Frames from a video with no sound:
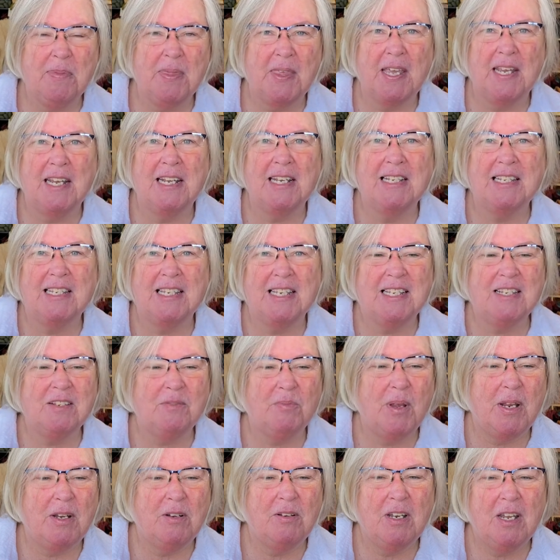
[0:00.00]
things is
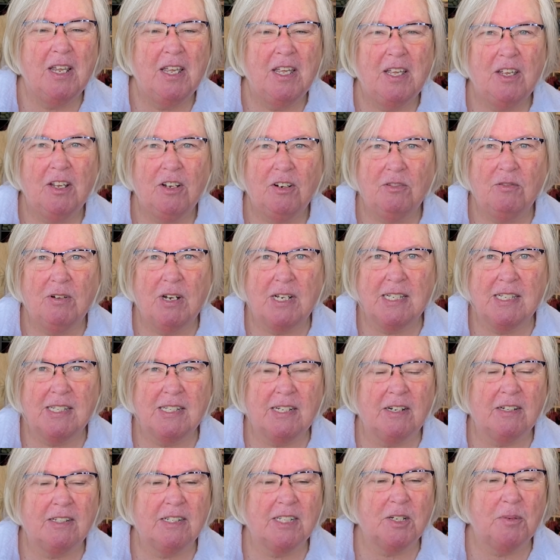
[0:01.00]
when Russ
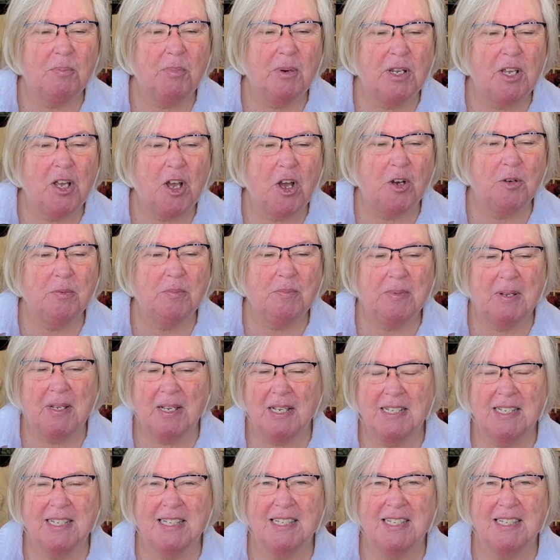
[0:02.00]
starts to bring home